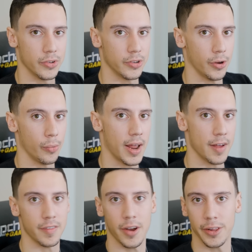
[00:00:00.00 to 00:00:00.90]
So when I
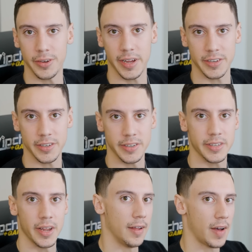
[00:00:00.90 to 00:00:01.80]
have very low
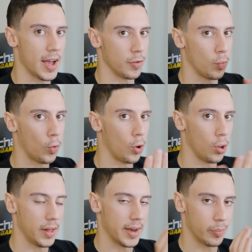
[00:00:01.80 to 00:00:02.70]
textures, if I have a
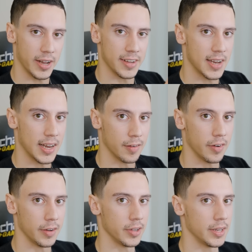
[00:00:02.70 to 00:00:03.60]
wall and a player standing in
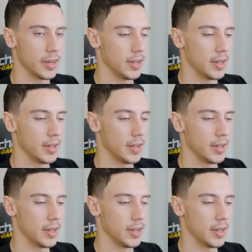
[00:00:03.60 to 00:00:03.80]
front of it,